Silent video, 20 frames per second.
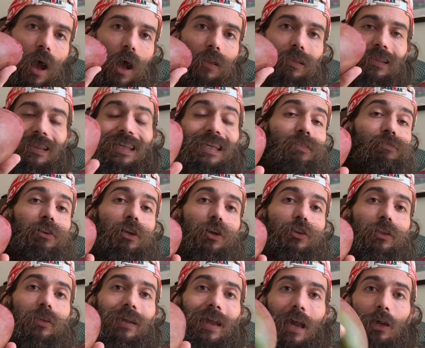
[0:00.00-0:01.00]
I'll leave it
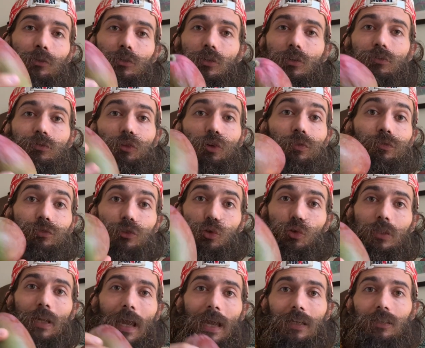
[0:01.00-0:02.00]
on the counter for a
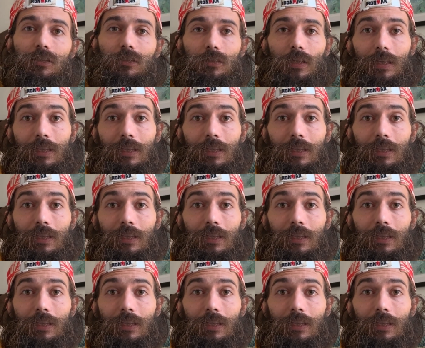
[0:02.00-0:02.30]
few days